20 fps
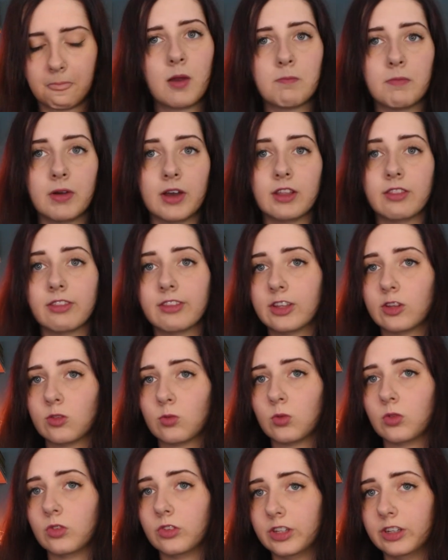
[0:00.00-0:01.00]
But this
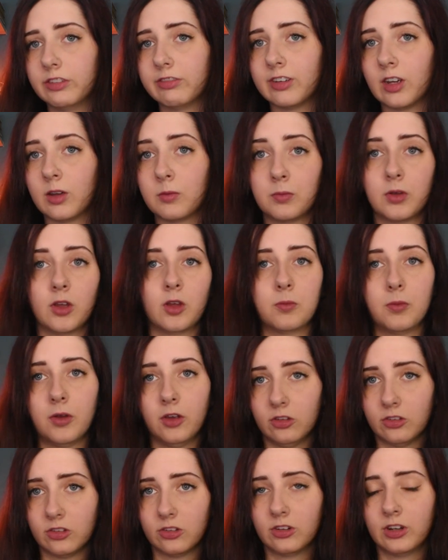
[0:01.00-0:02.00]
will differ per
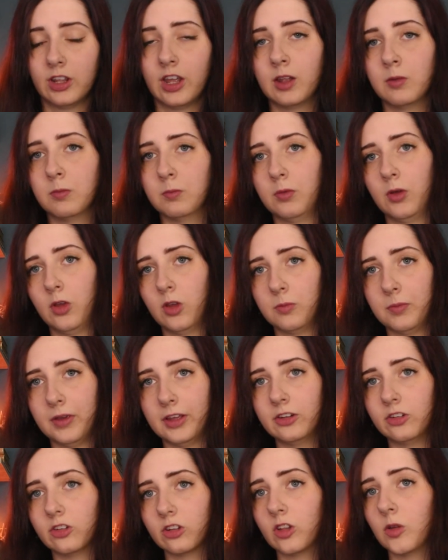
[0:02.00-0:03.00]
person and per
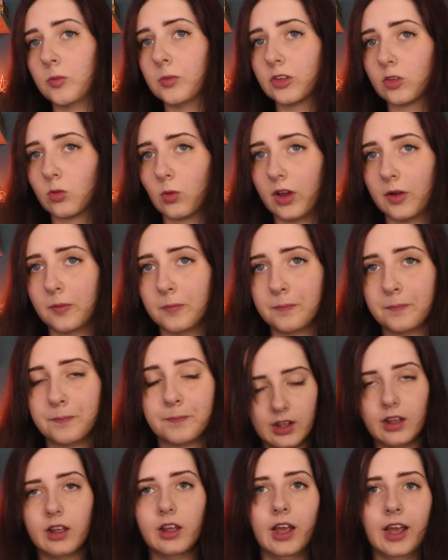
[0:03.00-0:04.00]
pendulum as well.
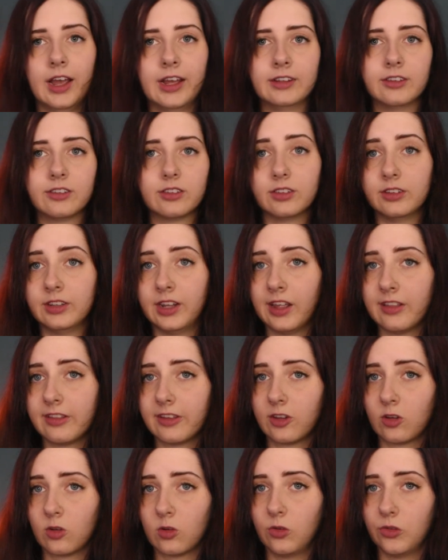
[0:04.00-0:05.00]
And now
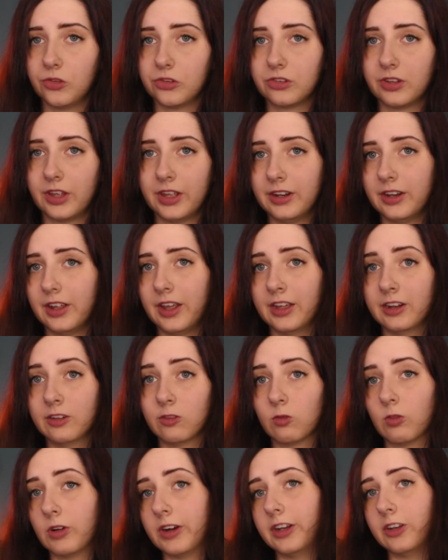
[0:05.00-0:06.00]
that you're all set
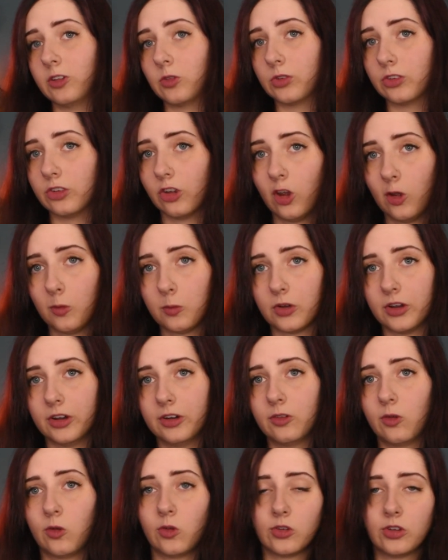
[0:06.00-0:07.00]
and ready to interpret,
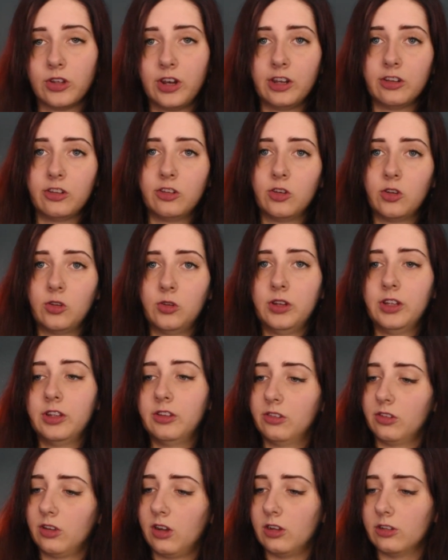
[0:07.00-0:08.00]
all you need to do
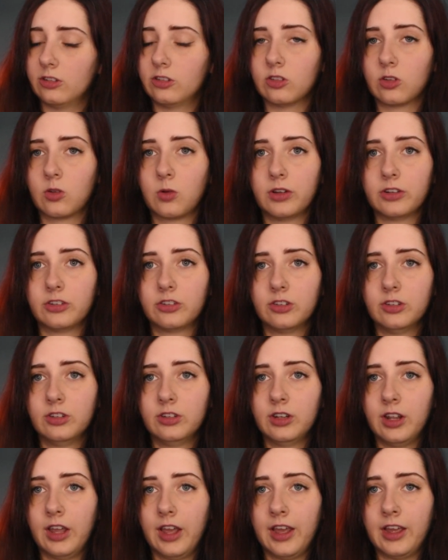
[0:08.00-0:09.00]
is ask your
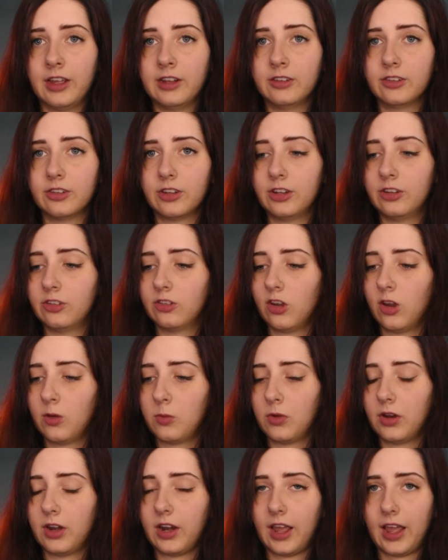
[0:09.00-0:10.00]
question and
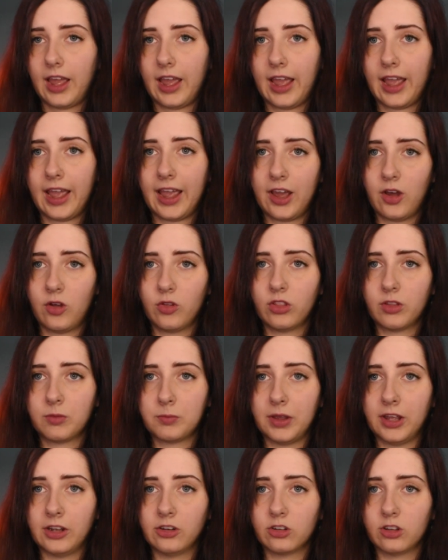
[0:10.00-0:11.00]
interpret how the
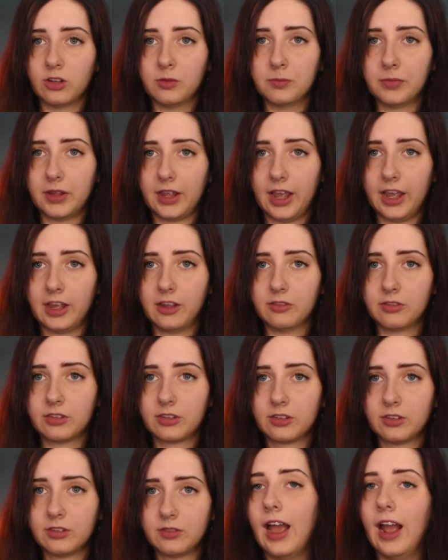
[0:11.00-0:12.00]
pendulum
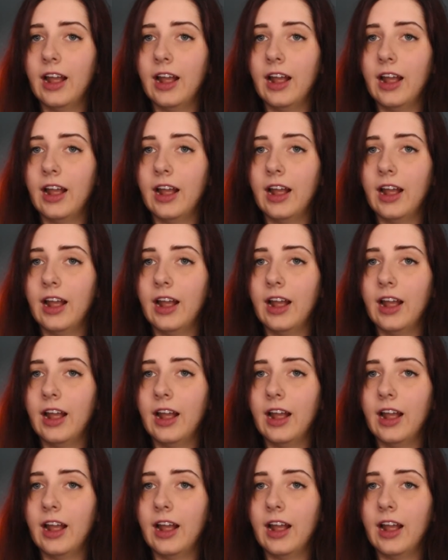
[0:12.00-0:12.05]
behaves.